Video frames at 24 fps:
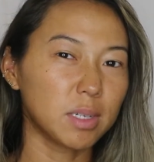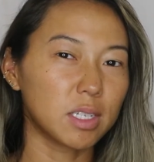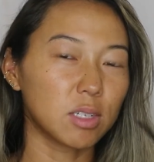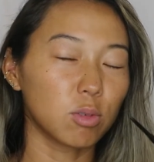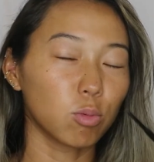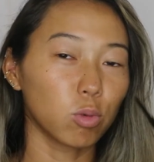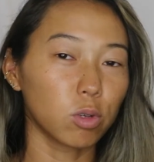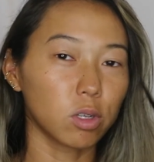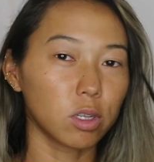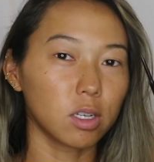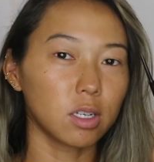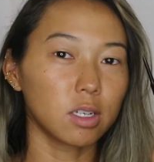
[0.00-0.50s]
It's
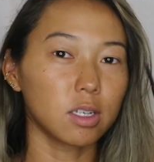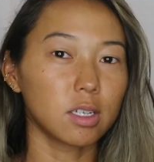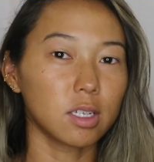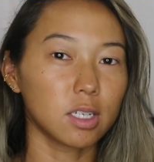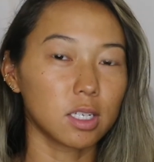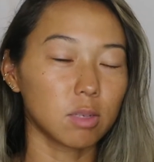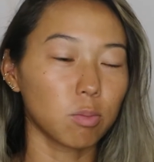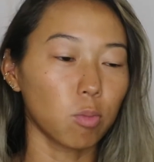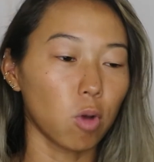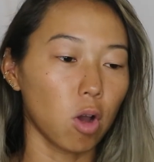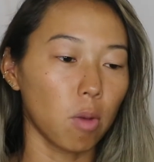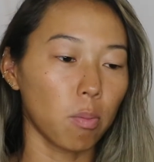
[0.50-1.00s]
really the
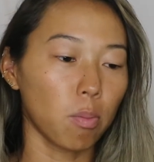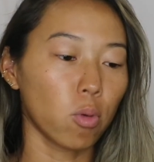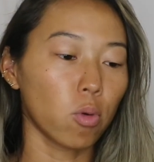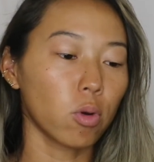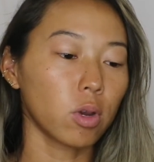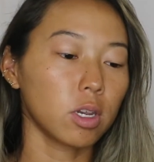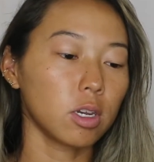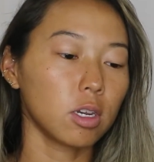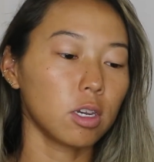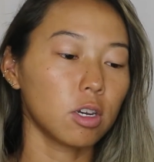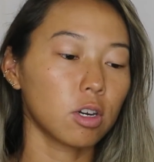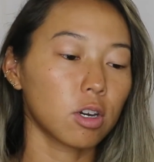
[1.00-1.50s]
small
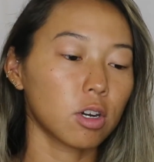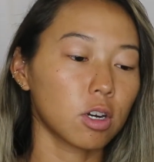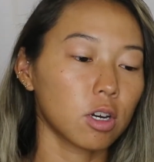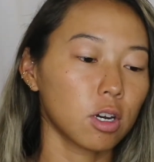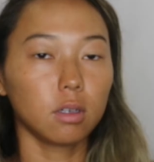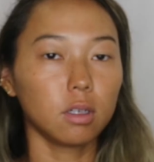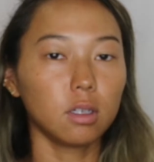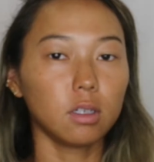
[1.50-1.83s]
point here.